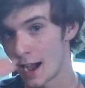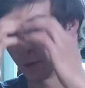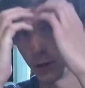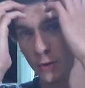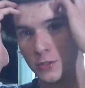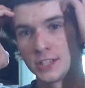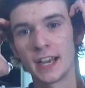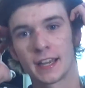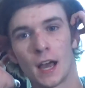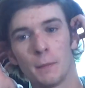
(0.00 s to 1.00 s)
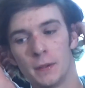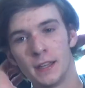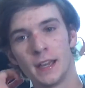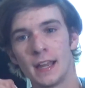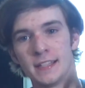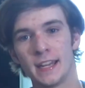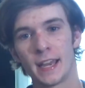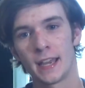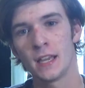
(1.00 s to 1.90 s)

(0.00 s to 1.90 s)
I'm your host, Jack Halpin, and today,